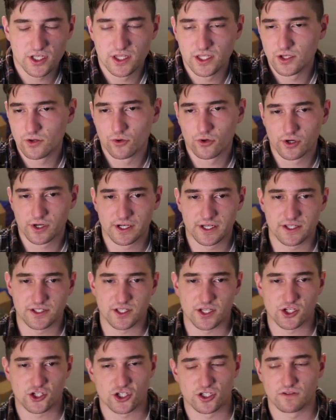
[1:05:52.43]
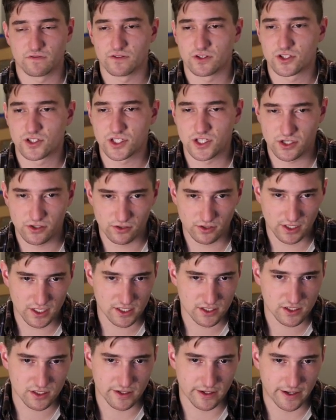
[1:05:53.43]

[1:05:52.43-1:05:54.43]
in the organization of this tier list.